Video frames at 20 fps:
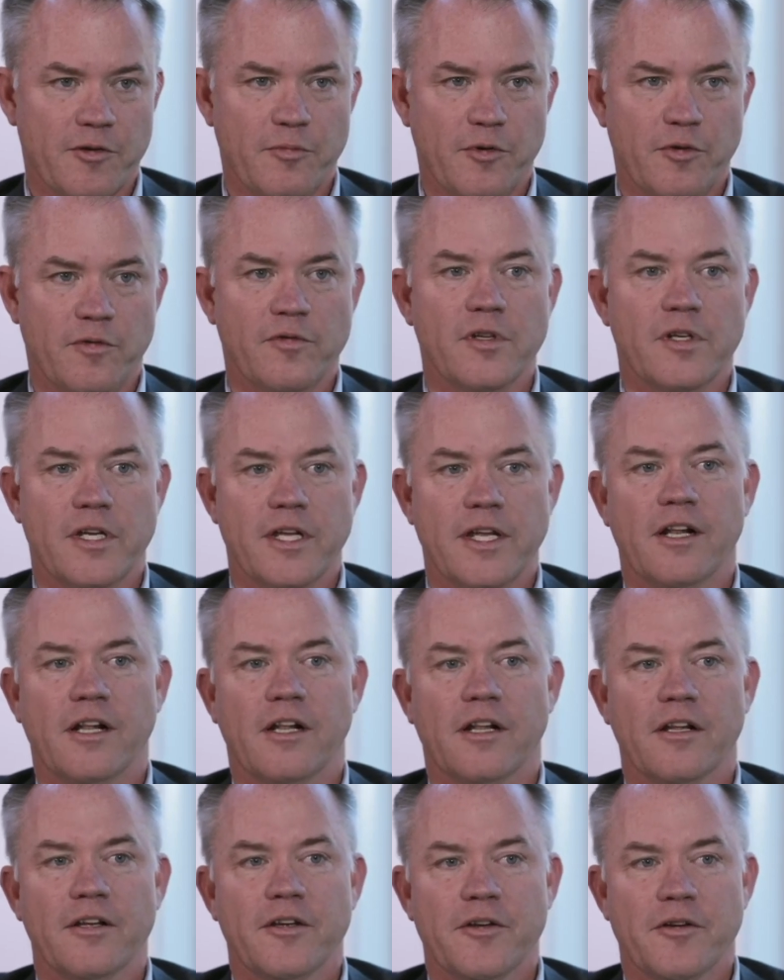move the
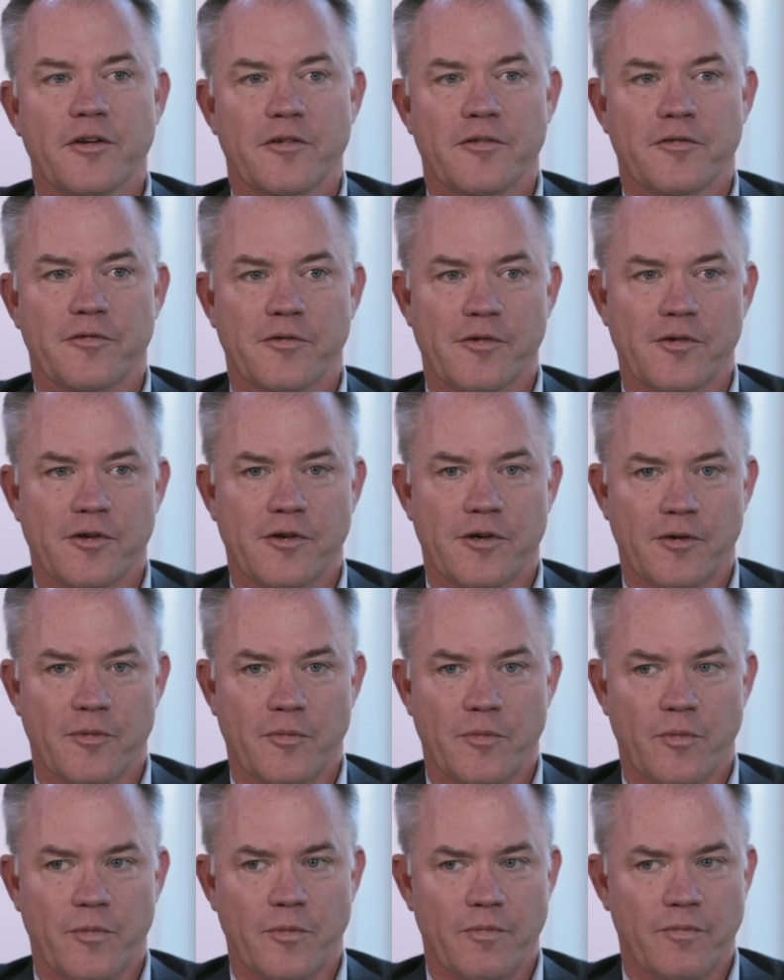needle for
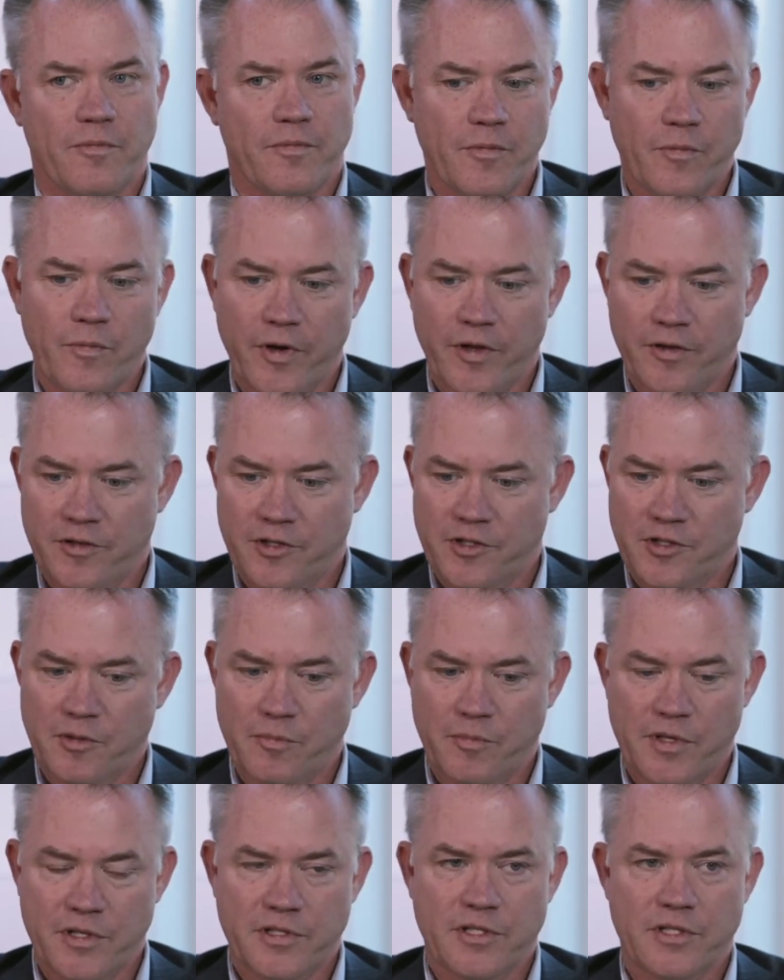whether it's the
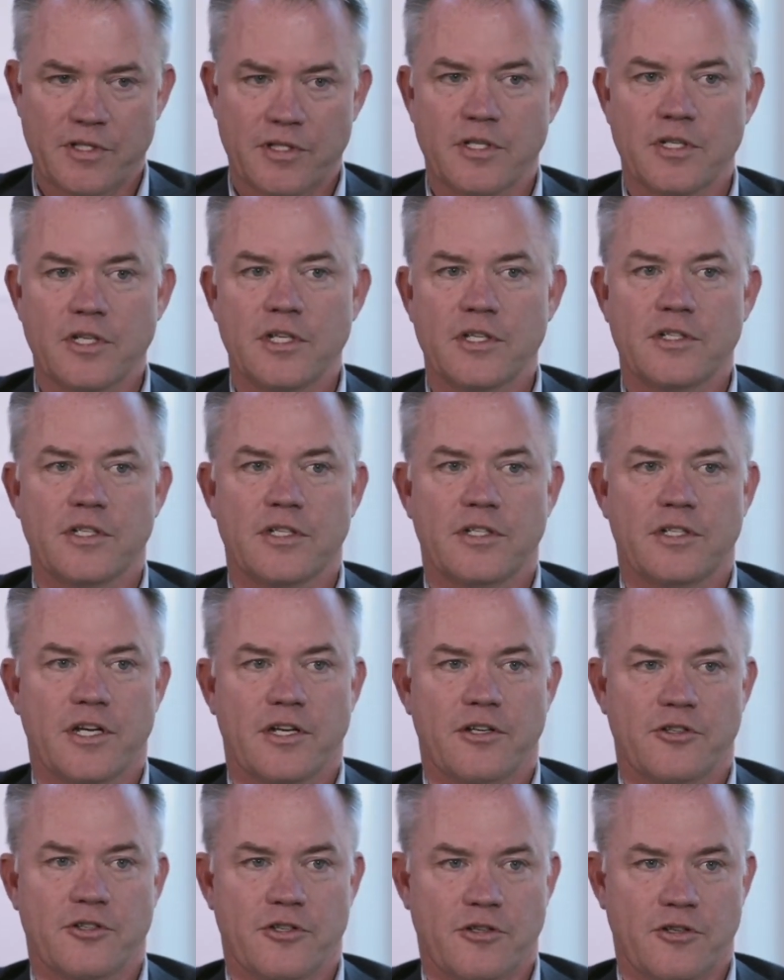business that needs the
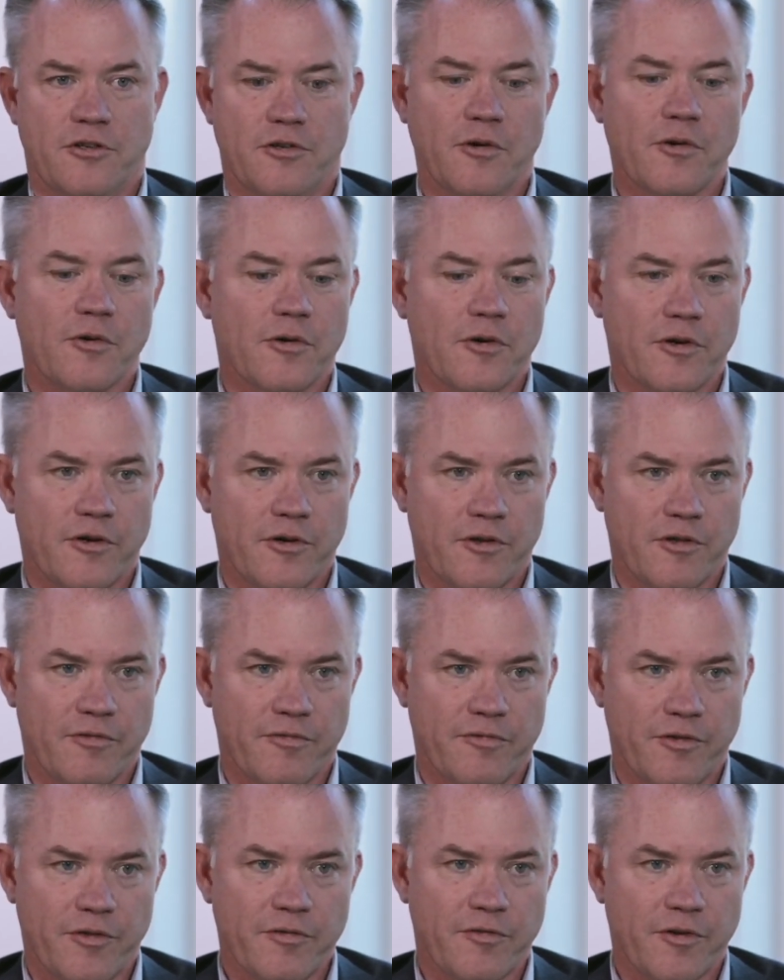attention or
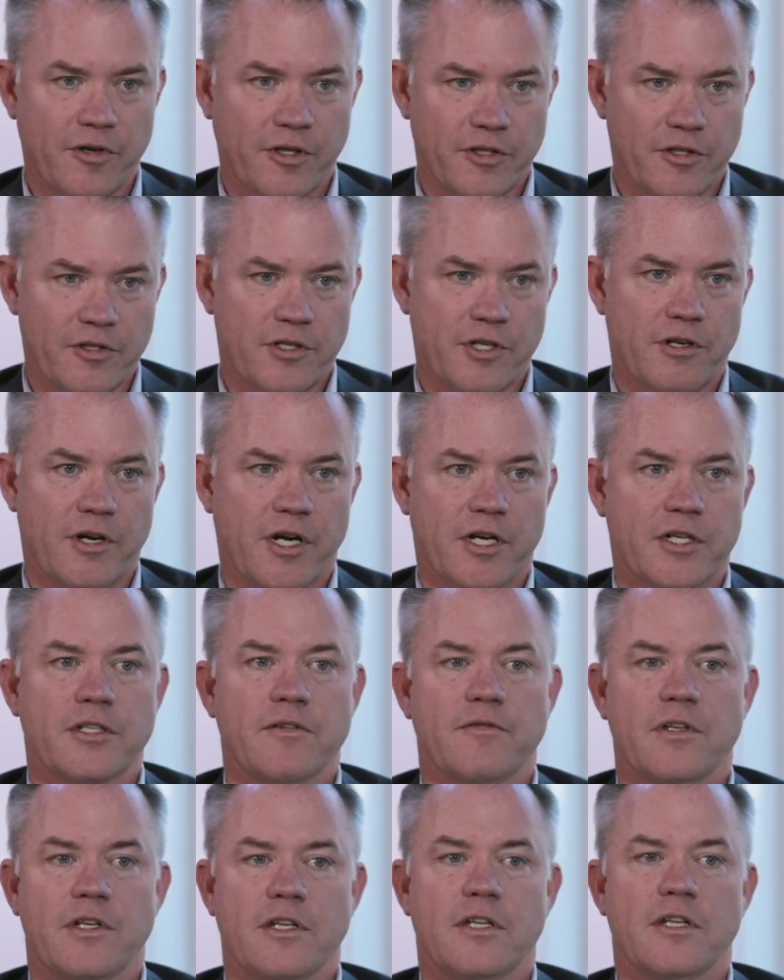the volunteer
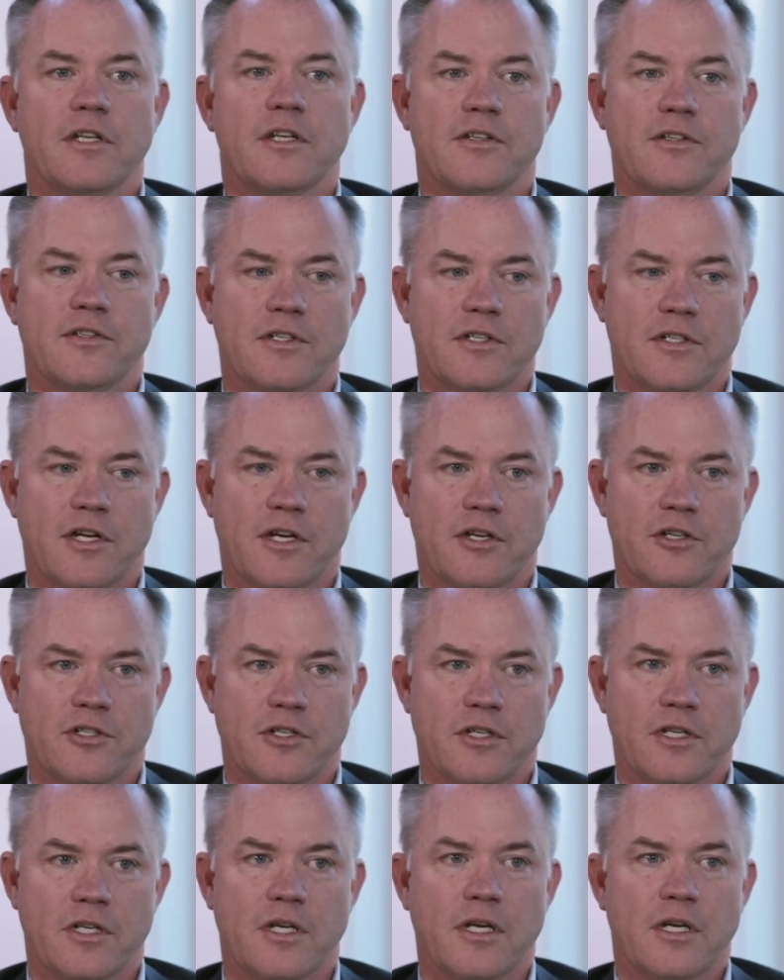activity that needs the
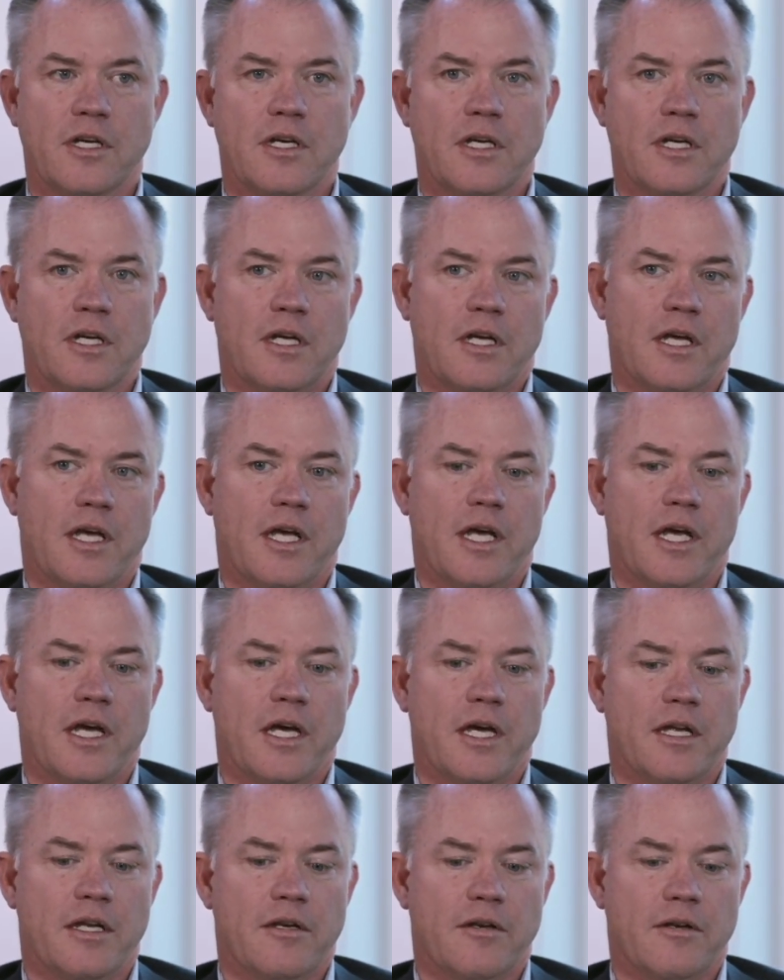attention,
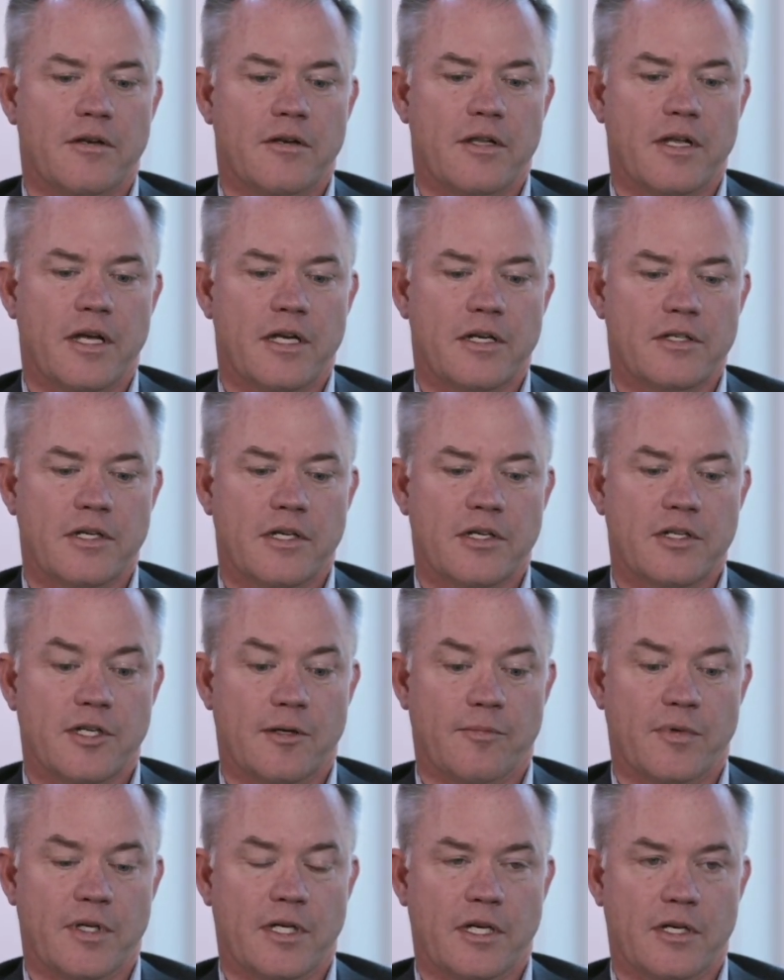and that
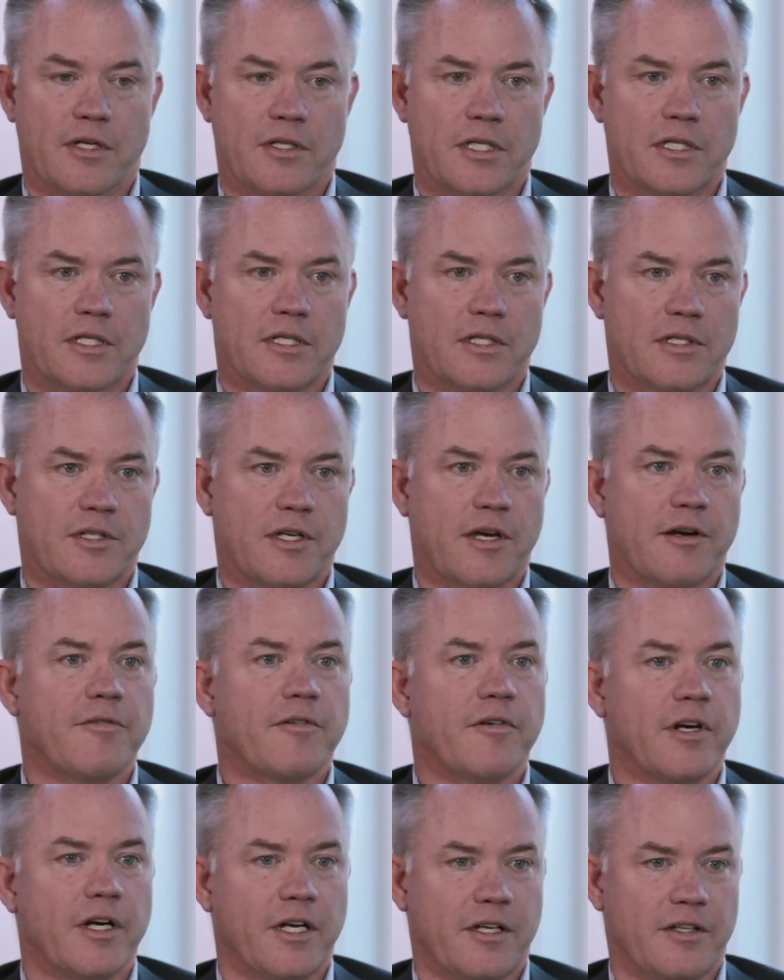something else isn't
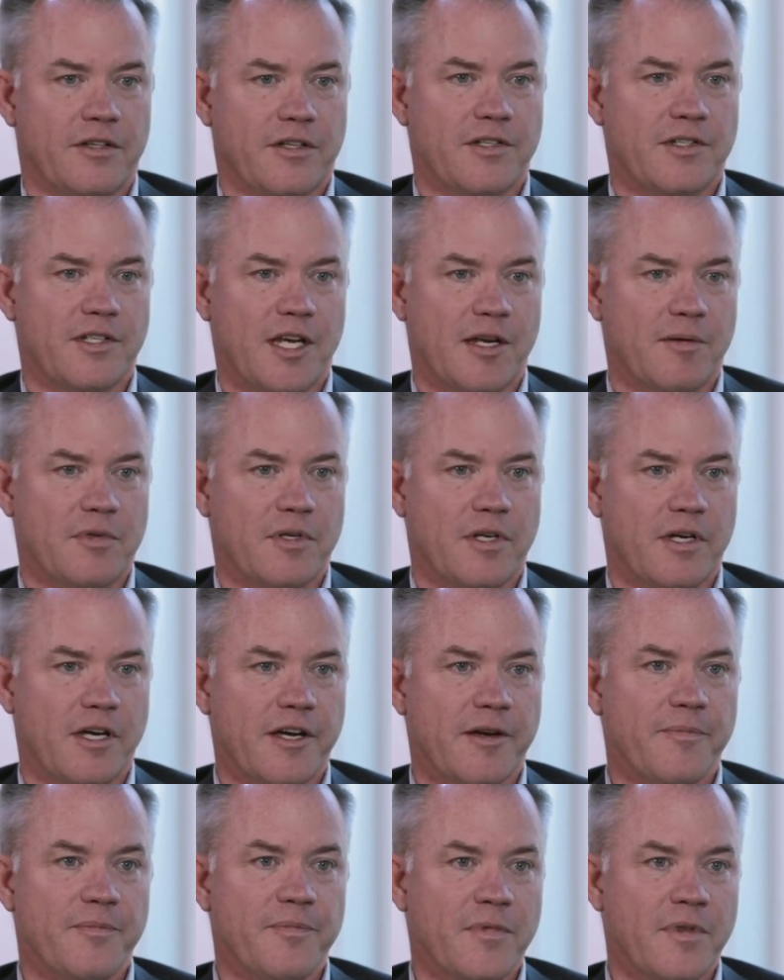suffering at the same
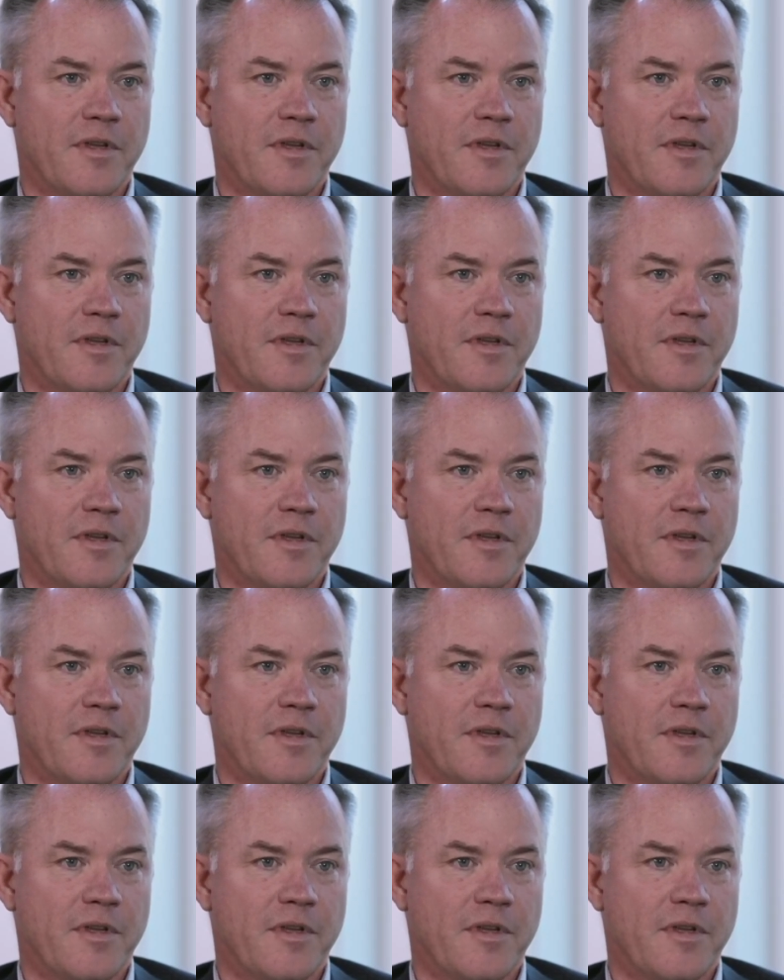time.